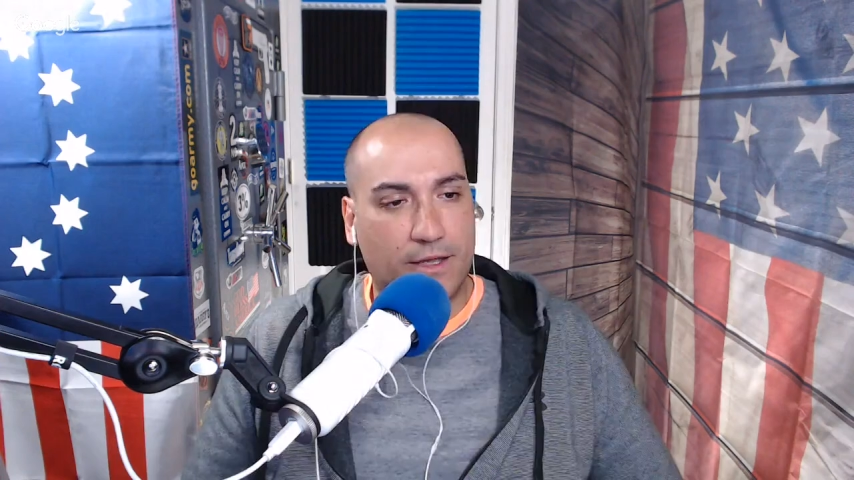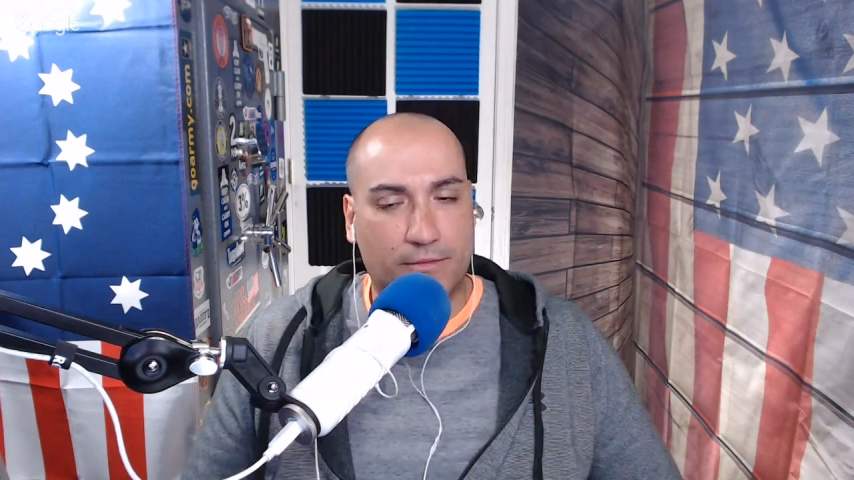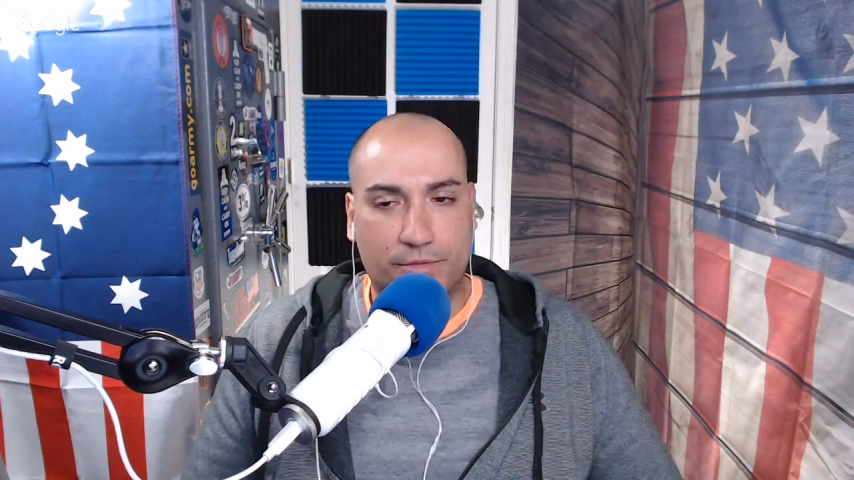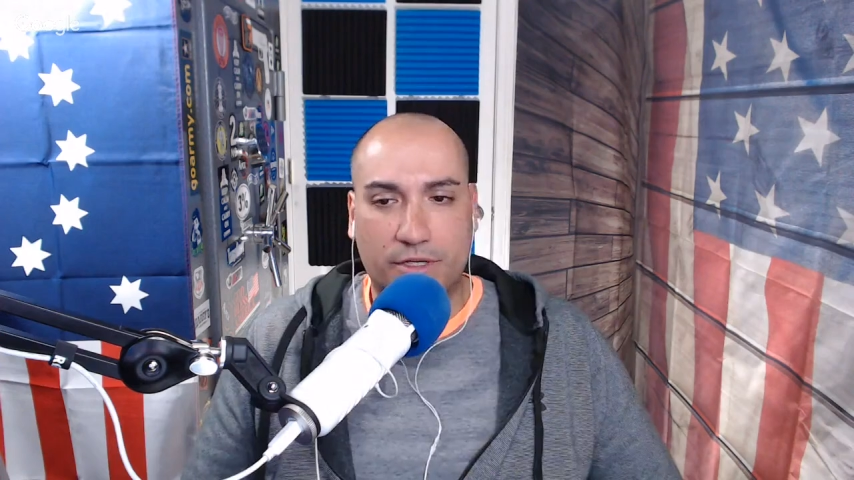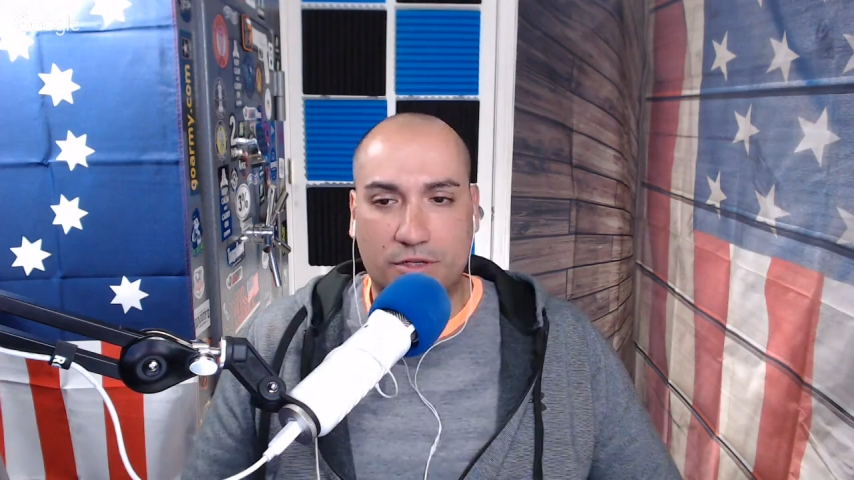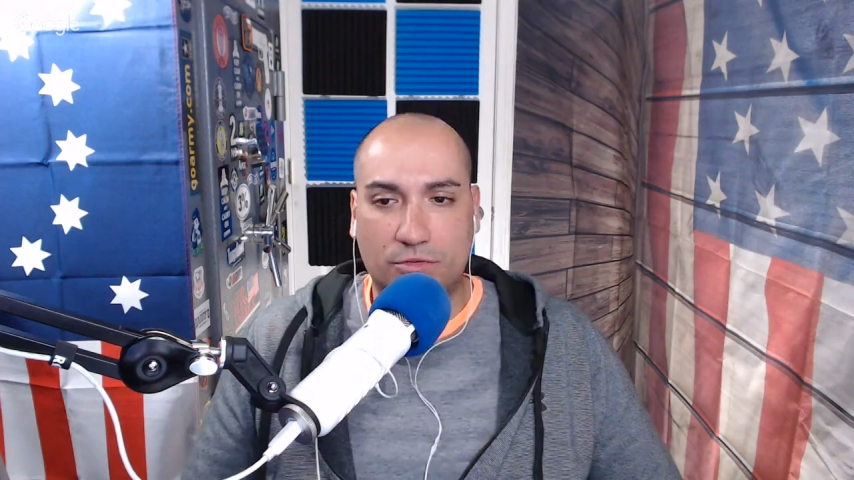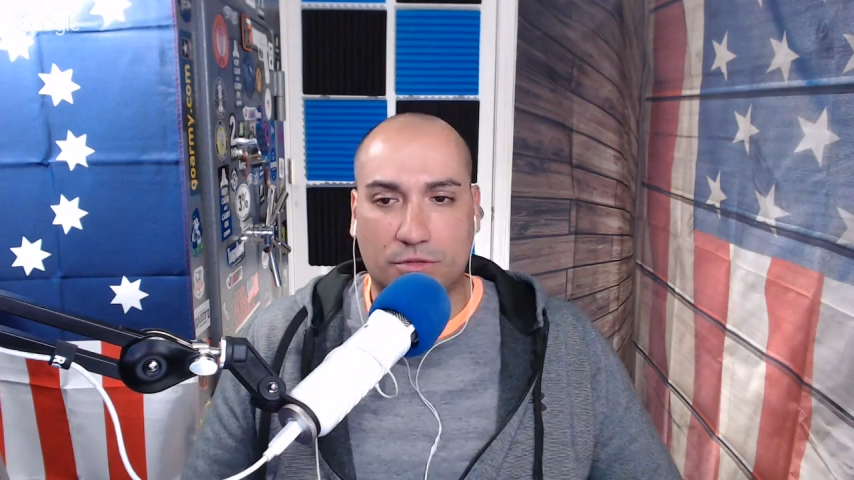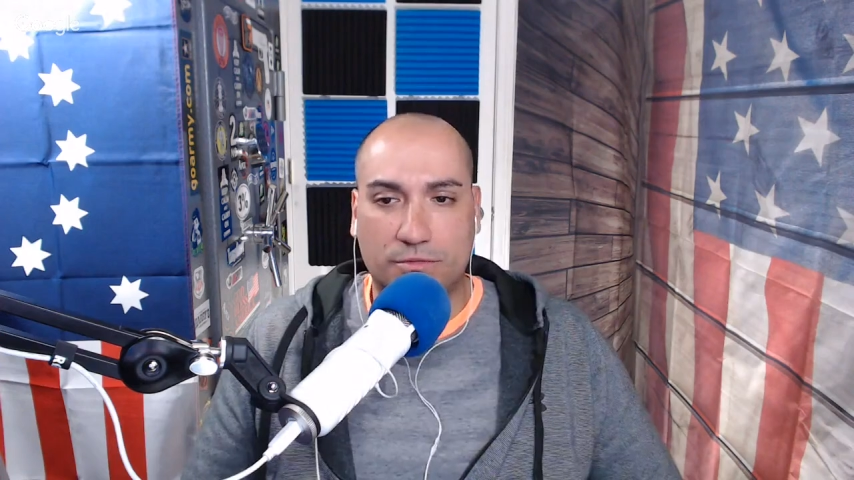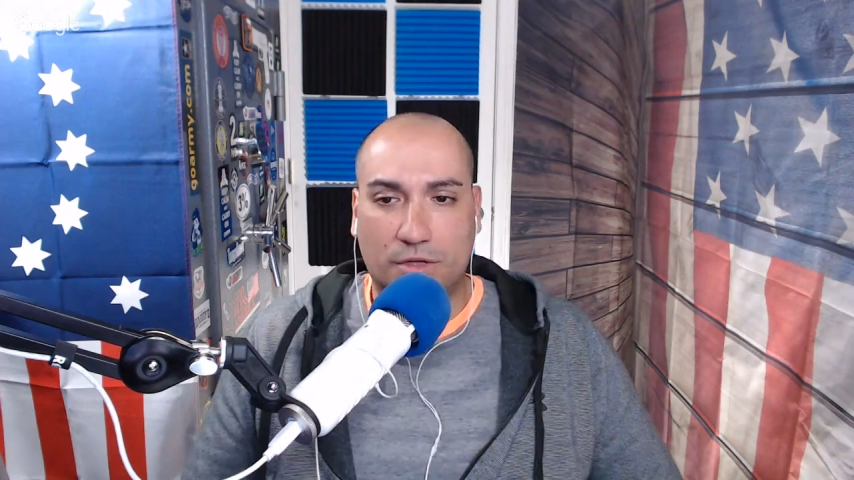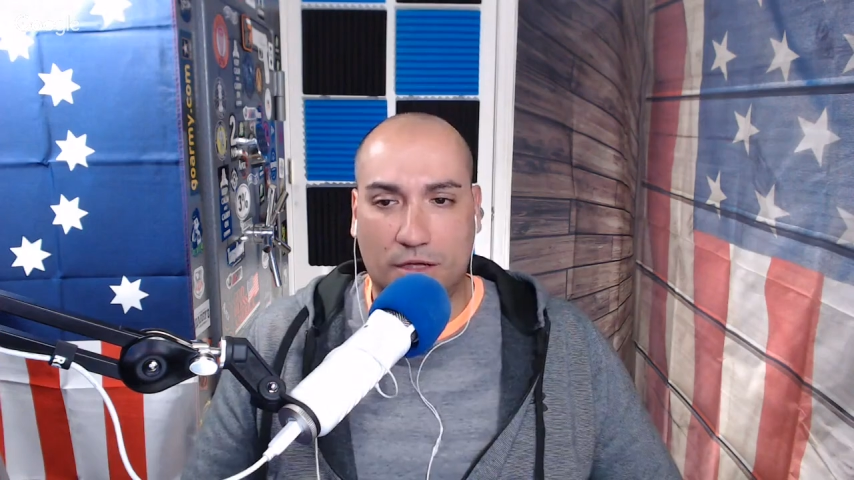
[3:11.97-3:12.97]
and pretty
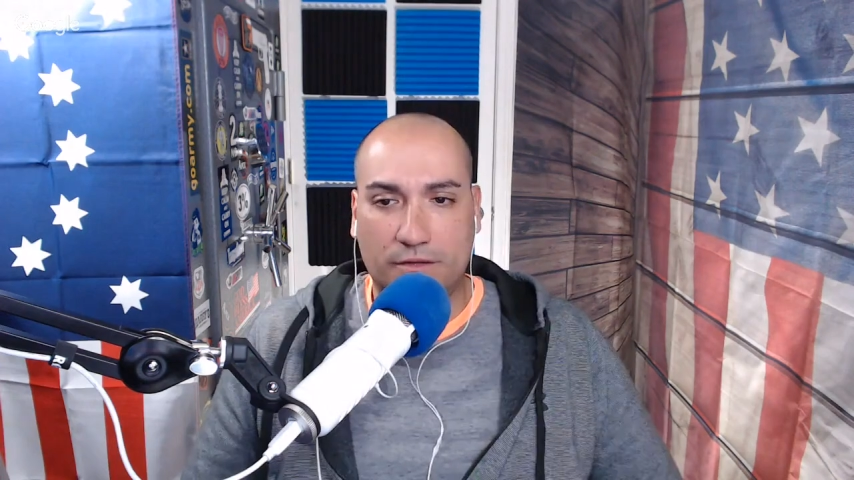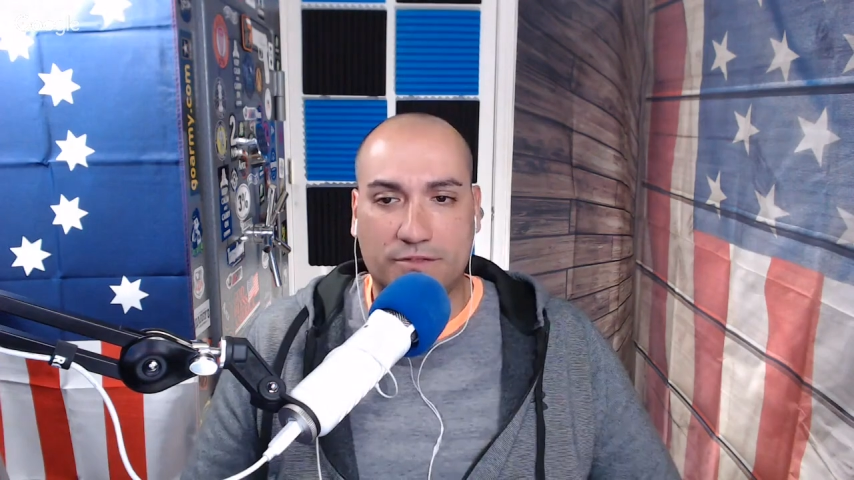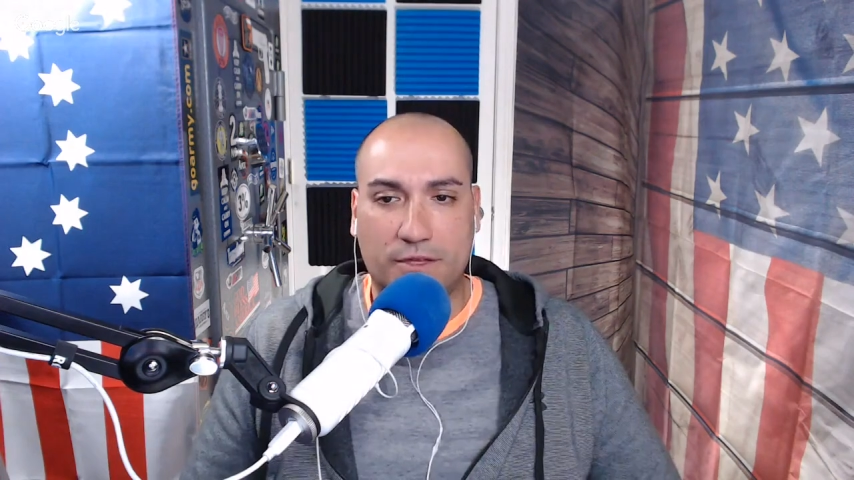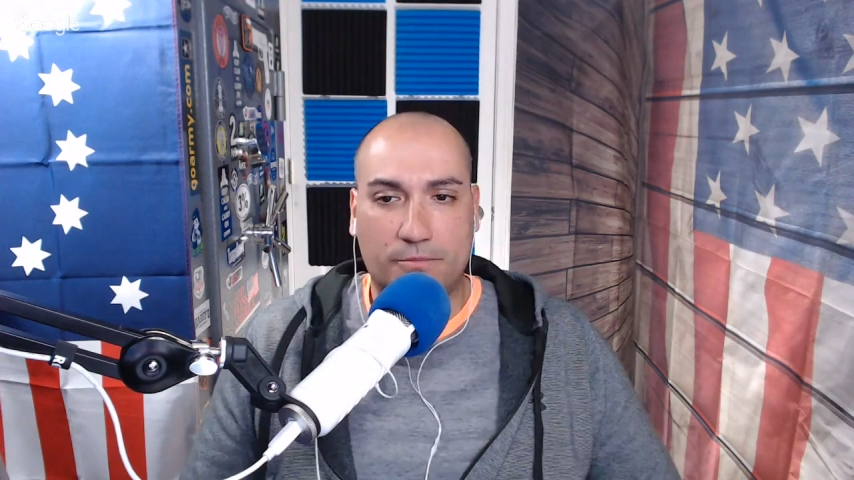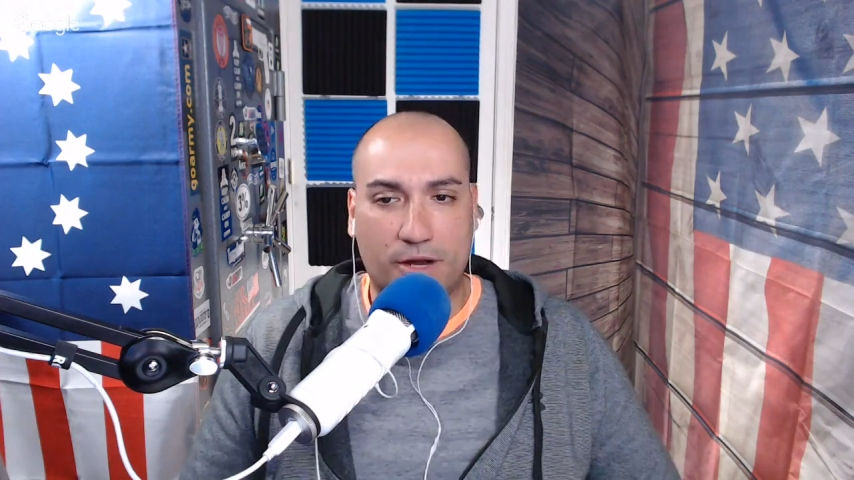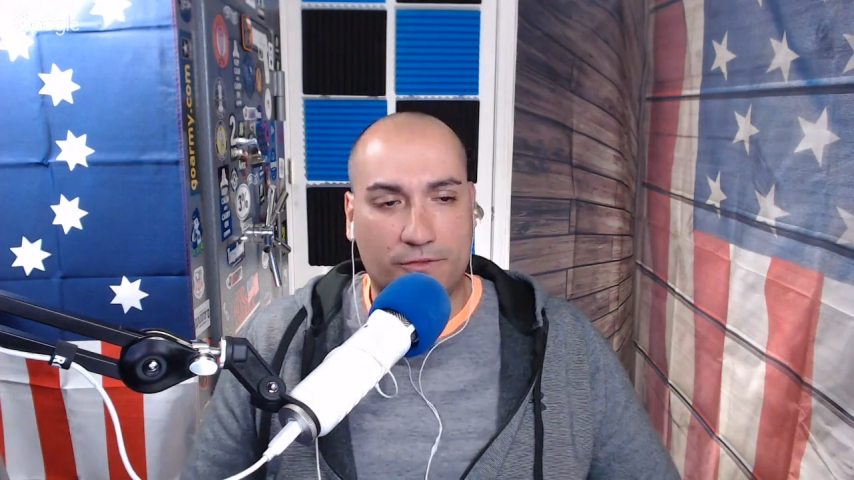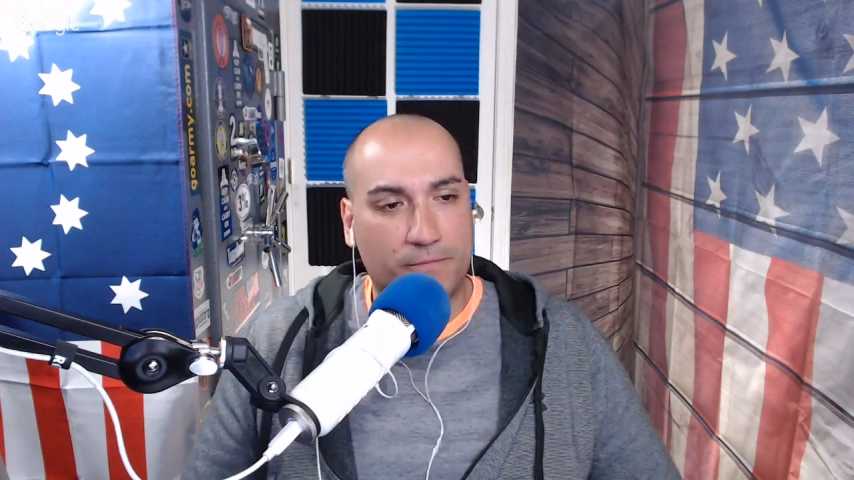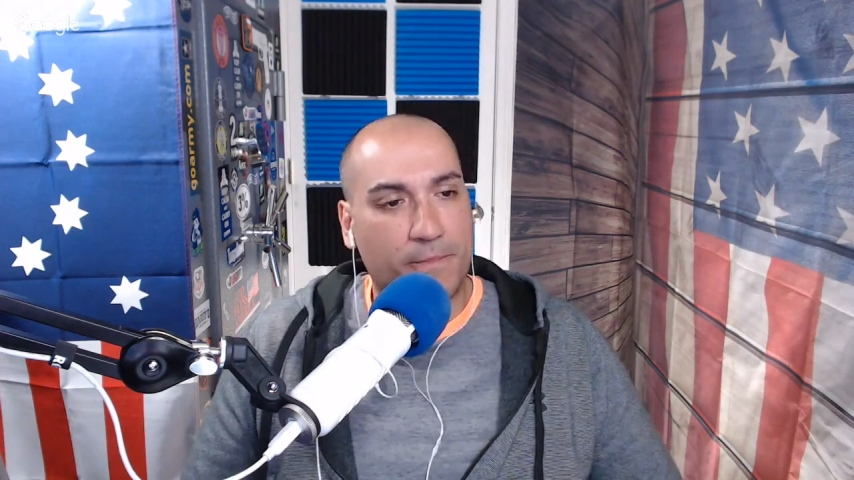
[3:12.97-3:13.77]
cool, all in the same breath.